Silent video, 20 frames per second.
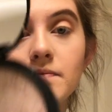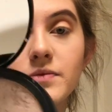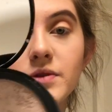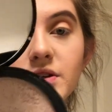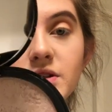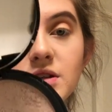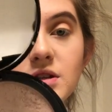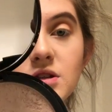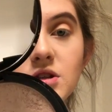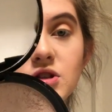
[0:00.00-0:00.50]

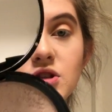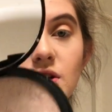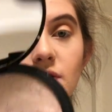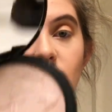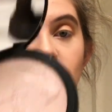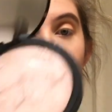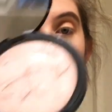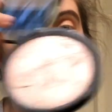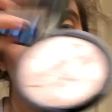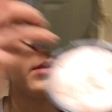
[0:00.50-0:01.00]
This is the
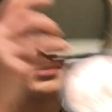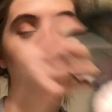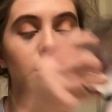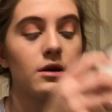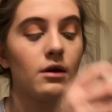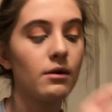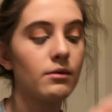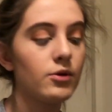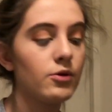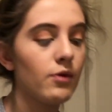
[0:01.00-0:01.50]
Jeffree Star
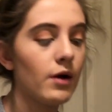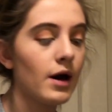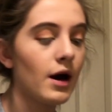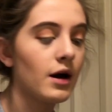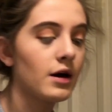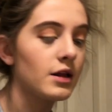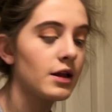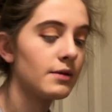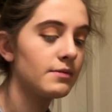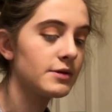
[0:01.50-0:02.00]
Mania MUA
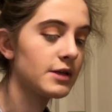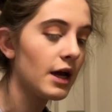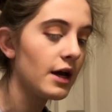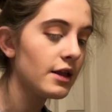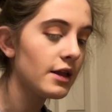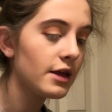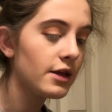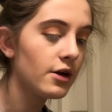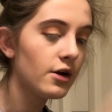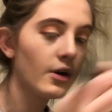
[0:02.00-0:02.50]
Eclipse
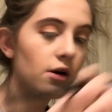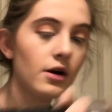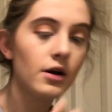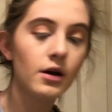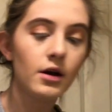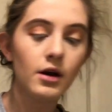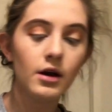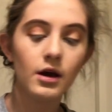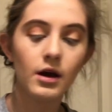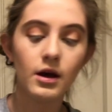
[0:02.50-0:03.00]
highlighter,
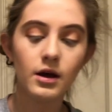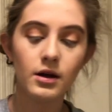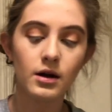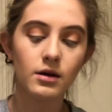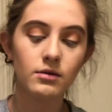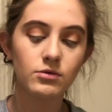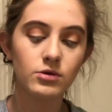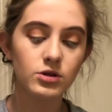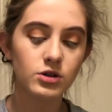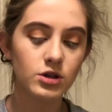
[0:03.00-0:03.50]
and
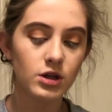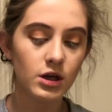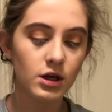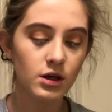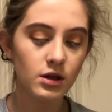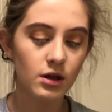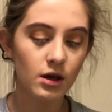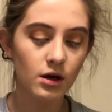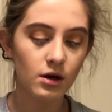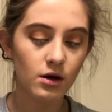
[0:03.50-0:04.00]
I'm just
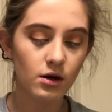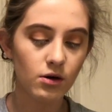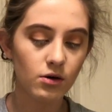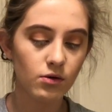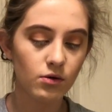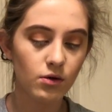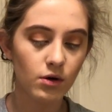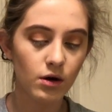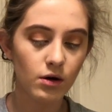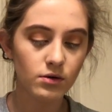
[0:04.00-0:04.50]
taking that
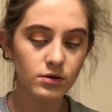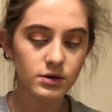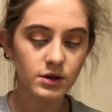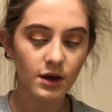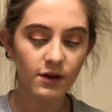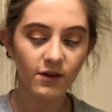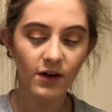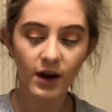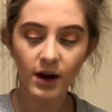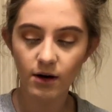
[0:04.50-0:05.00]
out. Gross. I
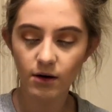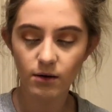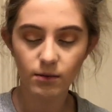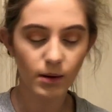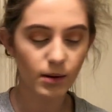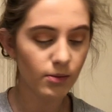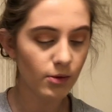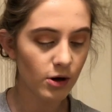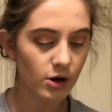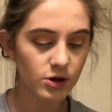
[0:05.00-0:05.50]
have hair in
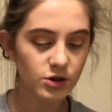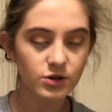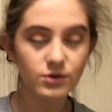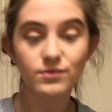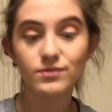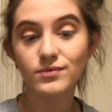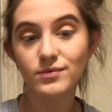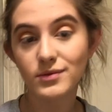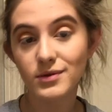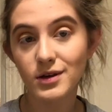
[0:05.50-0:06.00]
my brush.
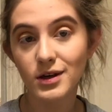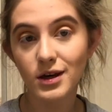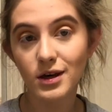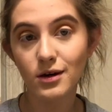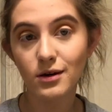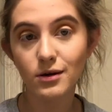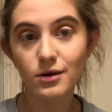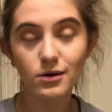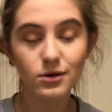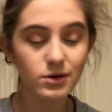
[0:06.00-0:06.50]

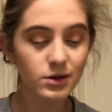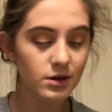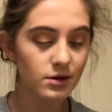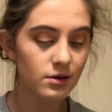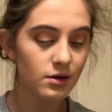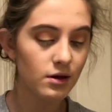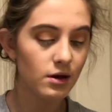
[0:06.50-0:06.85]
Cute.